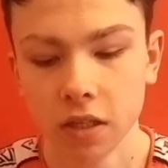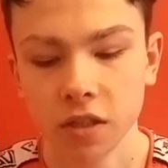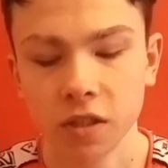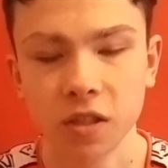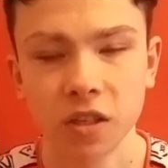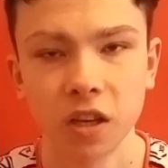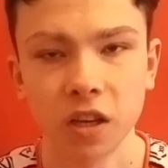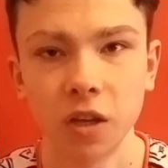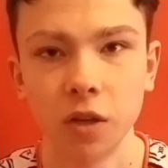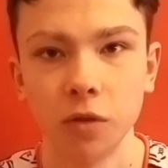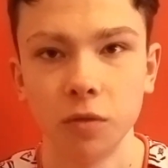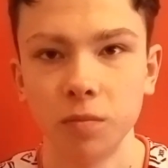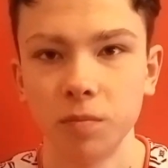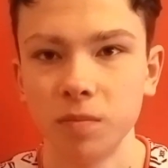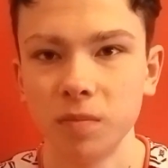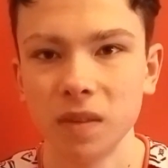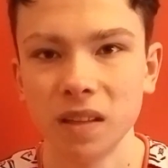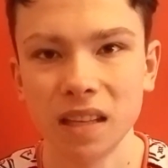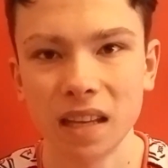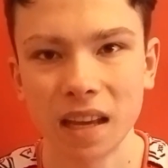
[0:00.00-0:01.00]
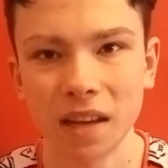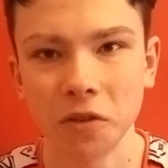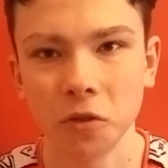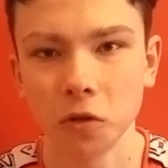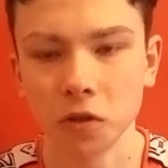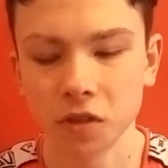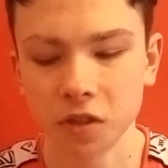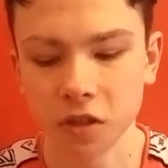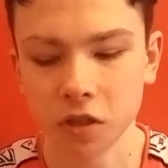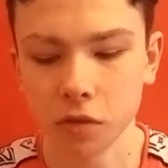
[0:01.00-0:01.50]
So yeah,
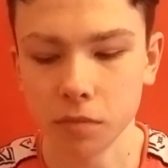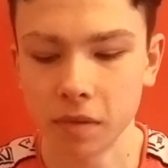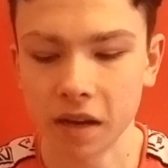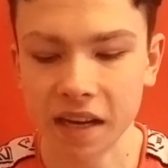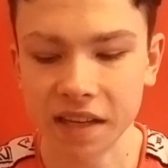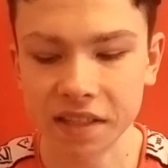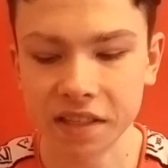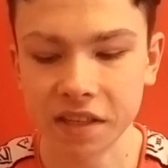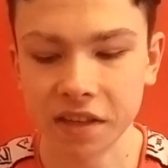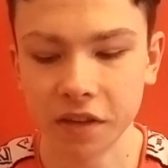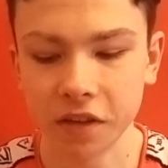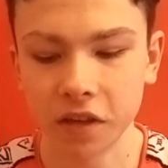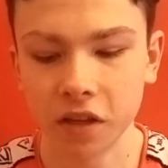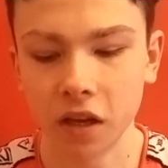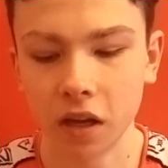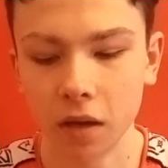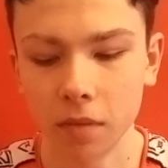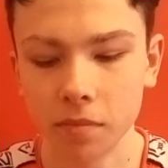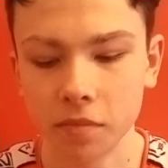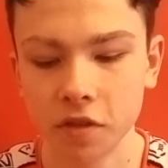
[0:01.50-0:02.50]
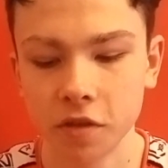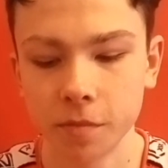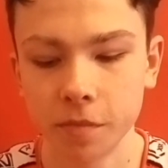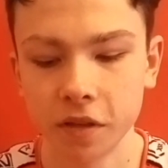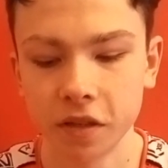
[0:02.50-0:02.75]
not too bad in the cups,